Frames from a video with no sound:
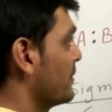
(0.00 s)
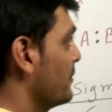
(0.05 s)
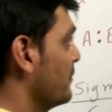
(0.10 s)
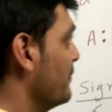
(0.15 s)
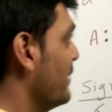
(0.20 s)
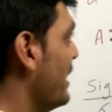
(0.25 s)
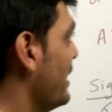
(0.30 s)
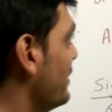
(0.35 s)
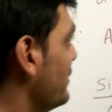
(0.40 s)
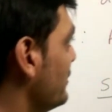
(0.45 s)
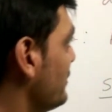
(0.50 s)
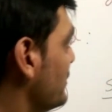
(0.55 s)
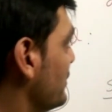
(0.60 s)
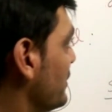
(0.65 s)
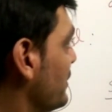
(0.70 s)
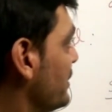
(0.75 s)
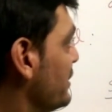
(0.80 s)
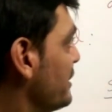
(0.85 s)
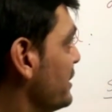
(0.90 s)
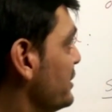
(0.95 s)

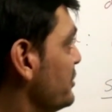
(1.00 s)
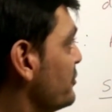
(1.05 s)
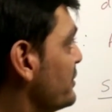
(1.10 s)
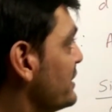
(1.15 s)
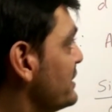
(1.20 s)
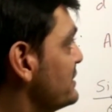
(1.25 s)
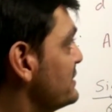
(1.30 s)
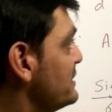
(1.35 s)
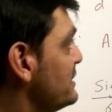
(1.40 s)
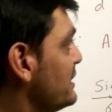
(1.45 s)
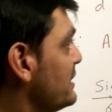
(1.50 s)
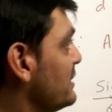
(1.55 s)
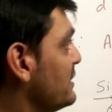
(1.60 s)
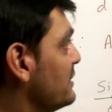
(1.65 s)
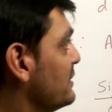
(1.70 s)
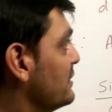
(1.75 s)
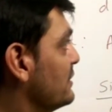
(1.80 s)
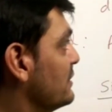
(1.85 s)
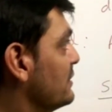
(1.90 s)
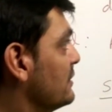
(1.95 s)
where here you can
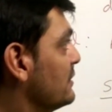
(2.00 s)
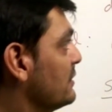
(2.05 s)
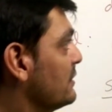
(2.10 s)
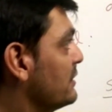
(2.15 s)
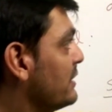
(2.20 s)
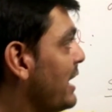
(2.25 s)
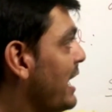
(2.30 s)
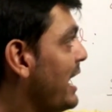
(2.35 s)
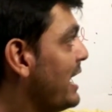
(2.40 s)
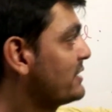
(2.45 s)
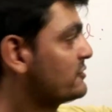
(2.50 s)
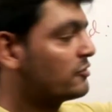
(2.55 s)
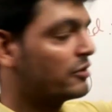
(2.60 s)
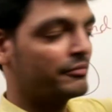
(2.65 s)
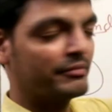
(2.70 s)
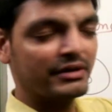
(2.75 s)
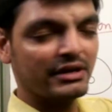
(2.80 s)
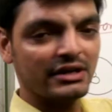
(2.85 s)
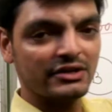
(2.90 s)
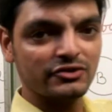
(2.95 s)
see s
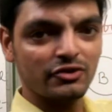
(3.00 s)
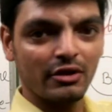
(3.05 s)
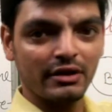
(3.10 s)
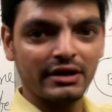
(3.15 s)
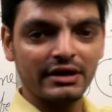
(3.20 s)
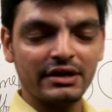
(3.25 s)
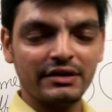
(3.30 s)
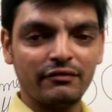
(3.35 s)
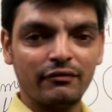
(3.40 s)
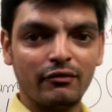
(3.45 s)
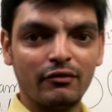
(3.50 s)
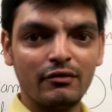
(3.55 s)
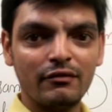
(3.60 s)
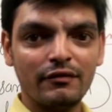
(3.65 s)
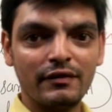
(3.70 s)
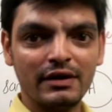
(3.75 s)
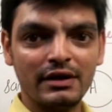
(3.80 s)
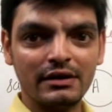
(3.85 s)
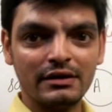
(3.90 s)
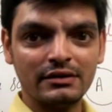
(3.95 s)
orbital is already
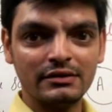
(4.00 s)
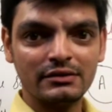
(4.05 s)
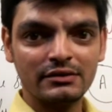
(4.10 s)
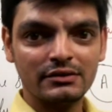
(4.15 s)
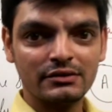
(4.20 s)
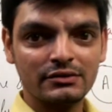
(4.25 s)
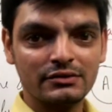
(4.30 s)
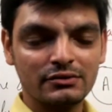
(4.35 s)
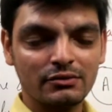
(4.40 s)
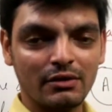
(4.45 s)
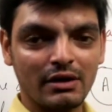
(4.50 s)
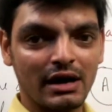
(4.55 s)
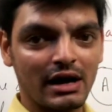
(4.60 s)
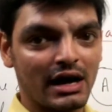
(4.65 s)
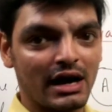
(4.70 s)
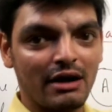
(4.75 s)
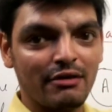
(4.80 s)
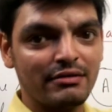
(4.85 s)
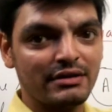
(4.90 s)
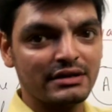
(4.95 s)
fulfilled. So
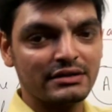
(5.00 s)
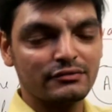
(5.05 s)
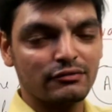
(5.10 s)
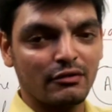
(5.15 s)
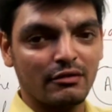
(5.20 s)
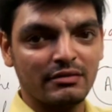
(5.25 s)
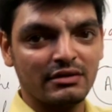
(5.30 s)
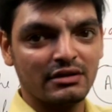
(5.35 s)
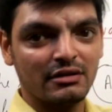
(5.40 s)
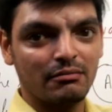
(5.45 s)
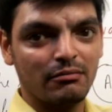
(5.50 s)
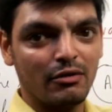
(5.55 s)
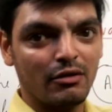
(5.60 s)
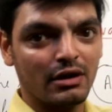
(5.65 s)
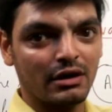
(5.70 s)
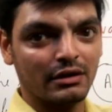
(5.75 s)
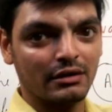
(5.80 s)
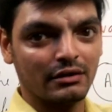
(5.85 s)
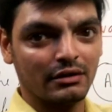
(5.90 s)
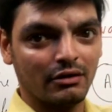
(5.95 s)
how it is forming a
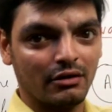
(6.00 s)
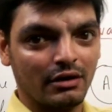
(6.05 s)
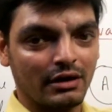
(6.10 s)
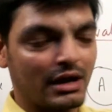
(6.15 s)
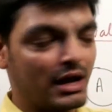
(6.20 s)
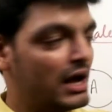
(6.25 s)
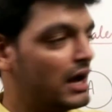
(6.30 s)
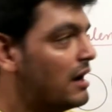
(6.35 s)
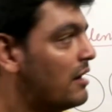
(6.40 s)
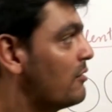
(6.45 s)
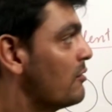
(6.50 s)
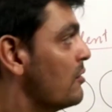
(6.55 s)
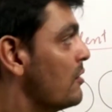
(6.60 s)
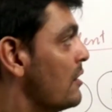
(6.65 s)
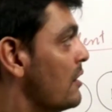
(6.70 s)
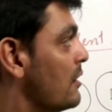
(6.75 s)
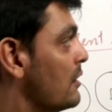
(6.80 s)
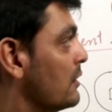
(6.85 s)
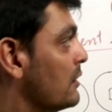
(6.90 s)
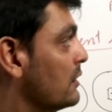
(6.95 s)
bond, or how
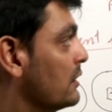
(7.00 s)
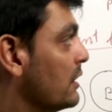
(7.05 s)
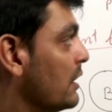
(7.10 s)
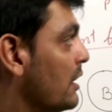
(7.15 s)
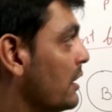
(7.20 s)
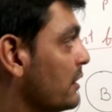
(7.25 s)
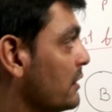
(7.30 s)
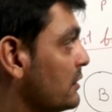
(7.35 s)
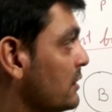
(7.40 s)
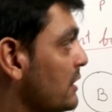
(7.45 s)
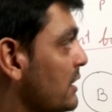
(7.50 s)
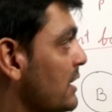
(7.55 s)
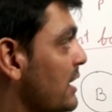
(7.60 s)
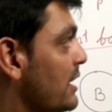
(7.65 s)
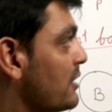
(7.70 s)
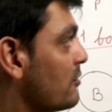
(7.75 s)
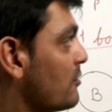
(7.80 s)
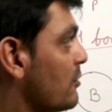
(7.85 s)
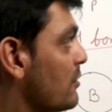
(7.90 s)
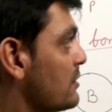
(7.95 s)
the another
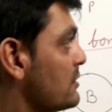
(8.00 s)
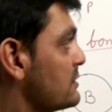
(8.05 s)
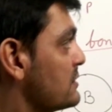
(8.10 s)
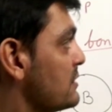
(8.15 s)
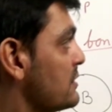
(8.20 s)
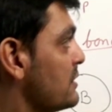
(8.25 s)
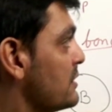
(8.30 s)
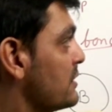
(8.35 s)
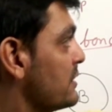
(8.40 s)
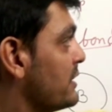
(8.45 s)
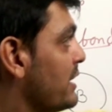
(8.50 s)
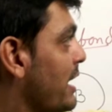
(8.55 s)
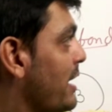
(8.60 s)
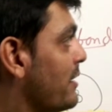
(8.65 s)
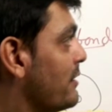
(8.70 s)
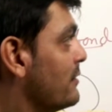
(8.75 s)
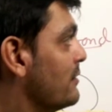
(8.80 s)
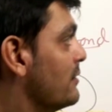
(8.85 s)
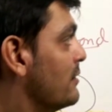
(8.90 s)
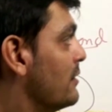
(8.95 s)
electrons
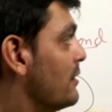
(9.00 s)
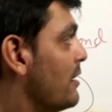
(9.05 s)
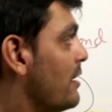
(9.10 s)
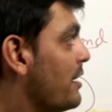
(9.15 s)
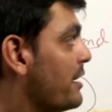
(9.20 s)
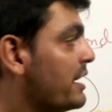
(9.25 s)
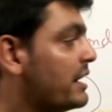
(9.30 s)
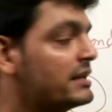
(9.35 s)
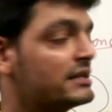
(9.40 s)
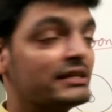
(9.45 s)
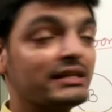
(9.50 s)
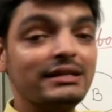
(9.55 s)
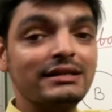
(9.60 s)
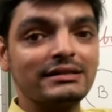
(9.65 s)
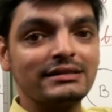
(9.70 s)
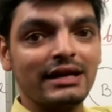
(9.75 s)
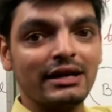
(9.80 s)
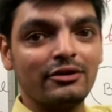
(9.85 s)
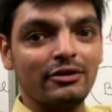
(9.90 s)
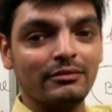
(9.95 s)
can arrange
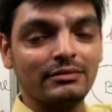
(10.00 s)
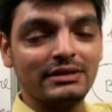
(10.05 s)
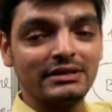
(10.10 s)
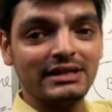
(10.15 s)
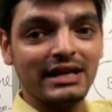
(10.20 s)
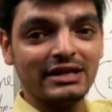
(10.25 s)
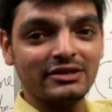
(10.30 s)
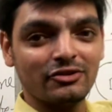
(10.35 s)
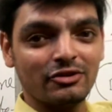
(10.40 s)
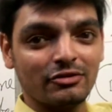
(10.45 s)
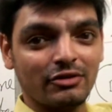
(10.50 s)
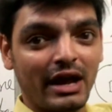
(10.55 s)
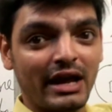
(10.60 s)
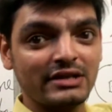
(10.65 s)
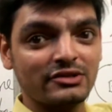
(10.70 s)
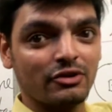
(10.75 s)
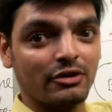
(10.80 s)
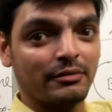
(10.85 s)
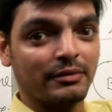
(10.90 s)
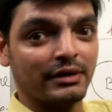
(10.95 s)
inside of this
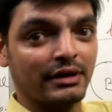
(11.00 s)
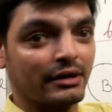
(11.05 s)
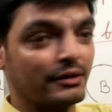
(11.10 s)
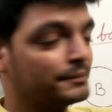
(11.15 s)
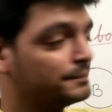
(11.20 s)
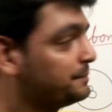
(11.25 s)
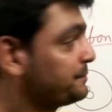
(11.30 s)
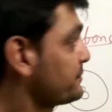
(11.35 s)
s orbital?